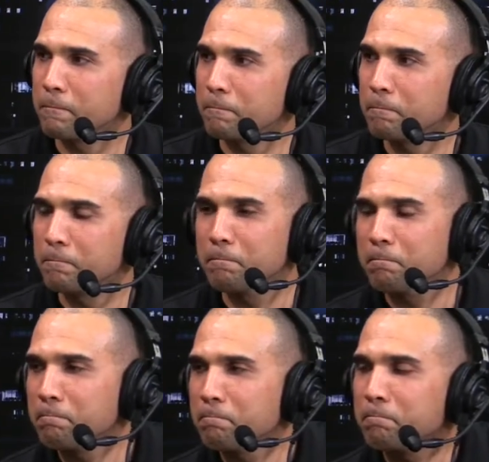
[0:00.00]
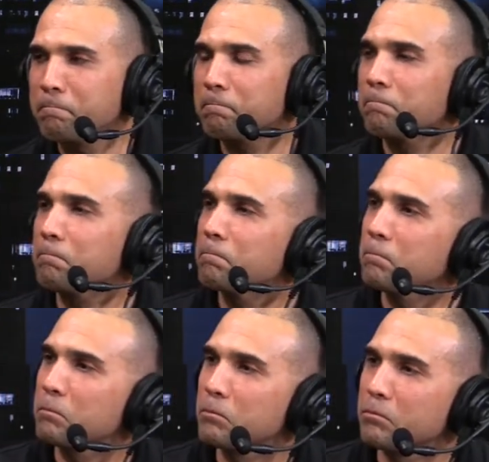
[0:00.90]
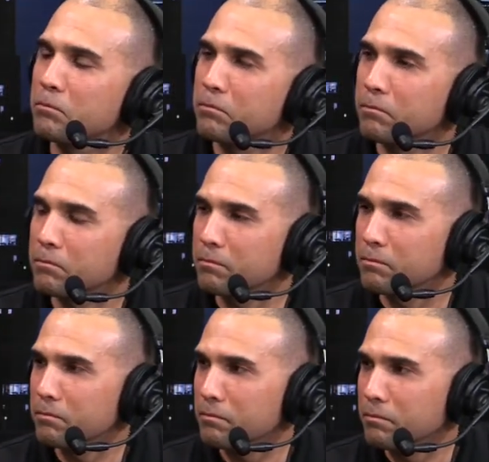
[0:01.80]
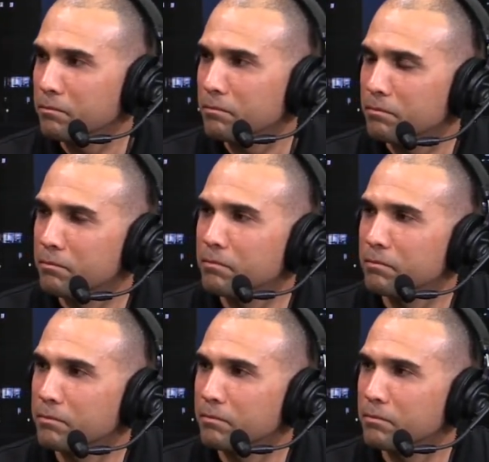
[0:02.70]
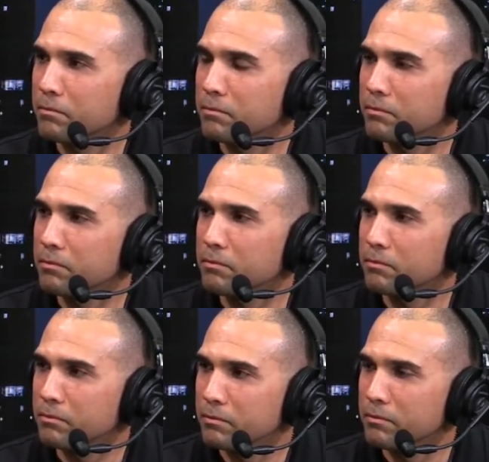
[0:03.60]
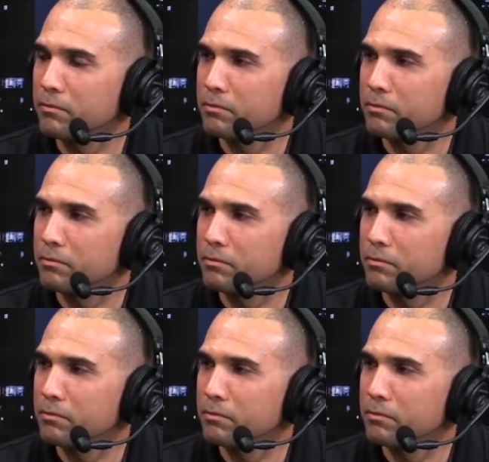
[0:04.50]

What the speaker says: [no speech]